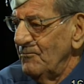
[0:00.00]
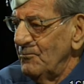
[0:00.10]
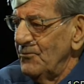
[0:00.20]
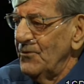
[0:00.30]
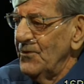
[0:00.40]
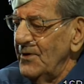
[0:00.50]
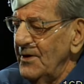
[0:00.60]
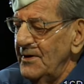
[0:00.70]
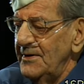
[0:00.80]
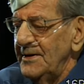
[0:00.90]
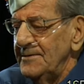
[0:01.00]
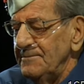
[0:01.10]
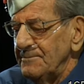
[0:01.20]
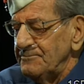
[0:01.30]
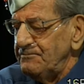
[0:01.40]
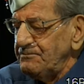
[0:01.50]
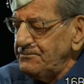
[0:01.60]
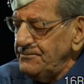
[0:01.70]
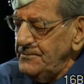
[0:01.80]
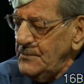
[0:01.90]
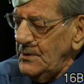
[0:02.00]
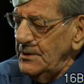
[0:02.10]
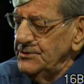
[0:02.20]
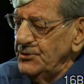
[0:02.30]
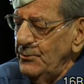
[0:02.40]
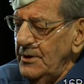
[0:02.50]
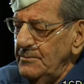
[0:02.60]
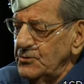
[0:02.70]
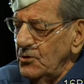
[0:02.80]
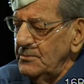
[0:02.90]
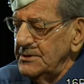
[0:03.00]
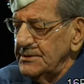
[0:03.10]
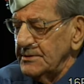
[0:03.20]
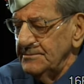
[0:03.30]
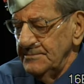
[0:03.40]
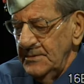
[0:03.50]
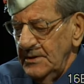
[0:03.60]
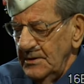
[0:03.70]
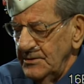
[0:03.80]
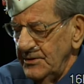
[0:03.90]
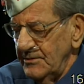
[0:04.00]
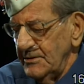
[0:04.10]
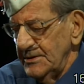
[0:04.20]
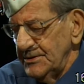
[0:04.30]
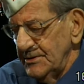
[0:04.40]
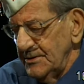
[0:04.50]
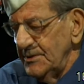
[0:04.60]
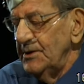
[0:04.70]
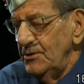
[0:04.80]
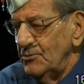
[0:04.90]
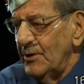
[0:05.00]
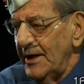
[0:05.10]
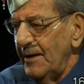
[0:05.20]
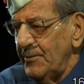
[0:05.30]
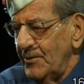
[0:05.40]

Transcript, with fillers: and uh, so I went up and told him. I said, General, I said he knew what happened already,